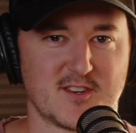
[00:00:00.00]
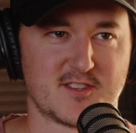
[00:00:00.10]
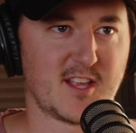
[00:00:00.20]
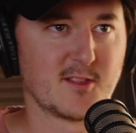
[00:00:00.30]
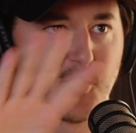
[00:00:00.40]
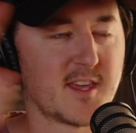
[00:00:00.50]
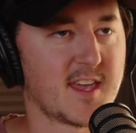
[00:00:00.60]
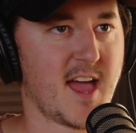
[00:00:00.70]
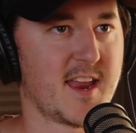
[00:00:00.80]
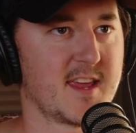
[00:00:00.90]
just like
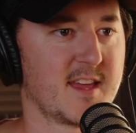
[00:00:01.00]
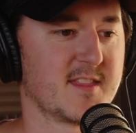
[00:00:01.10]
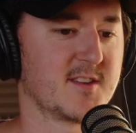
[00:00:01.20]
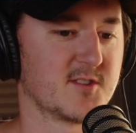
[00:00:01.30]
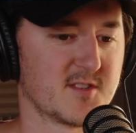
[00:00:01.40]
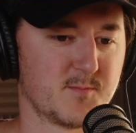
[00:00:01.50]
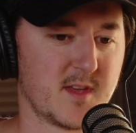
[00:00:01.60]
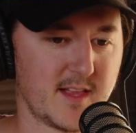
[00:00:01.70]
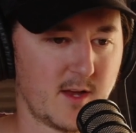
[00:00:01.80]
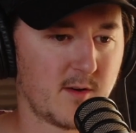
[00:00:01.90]
looking at it and then just
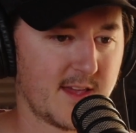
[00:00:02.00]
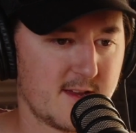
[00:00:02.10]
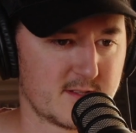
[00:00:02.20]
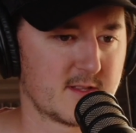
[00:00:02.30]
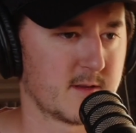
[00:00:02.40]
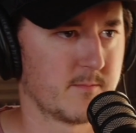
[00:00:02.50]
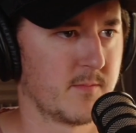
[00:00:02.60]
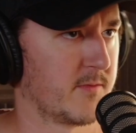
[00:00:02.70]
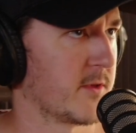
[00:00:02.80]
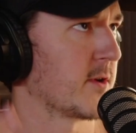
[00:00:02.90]
being like, okay, here's the
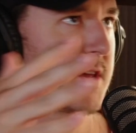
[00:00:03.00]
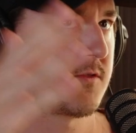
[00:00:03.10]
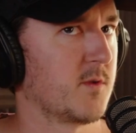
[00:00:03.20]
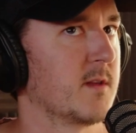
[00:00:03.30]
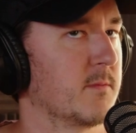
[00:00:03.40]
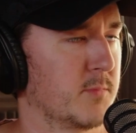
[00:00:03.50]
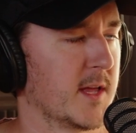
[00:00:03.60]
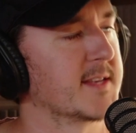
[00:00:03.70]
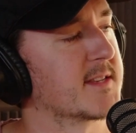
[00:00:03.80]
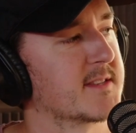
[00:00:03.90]
33
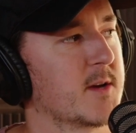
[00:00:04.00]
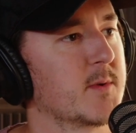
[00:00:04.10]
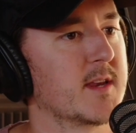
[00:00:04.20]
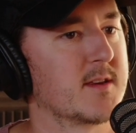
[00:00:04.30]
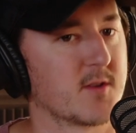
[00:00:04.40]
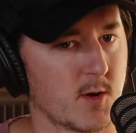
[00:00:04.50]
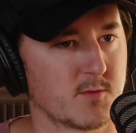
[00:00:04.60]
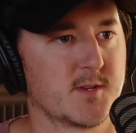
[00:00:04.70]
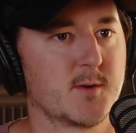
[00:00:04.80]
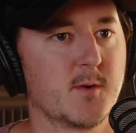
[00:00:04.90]
places that we need to
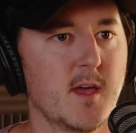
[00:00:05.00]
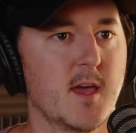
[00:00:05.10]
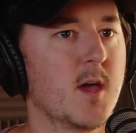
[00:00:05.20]
go to.